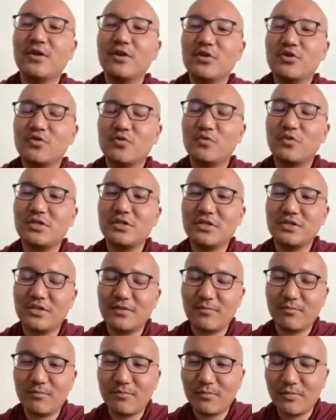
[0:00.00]
So which is a,
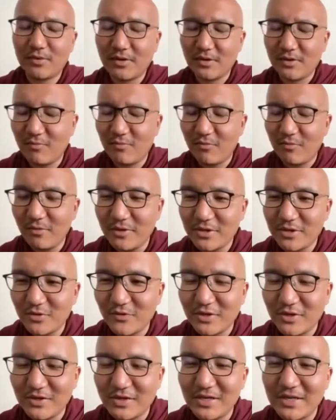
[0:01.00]
a
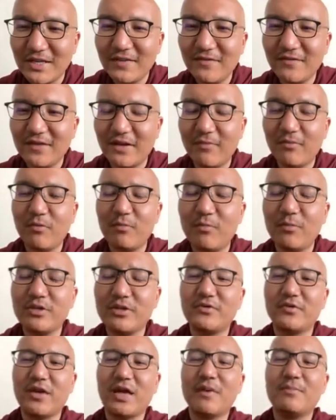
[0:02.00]
momentary relief, a
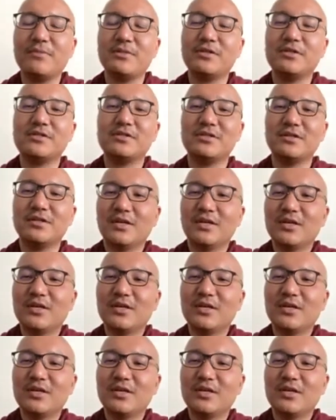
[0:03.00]
momentary happiness.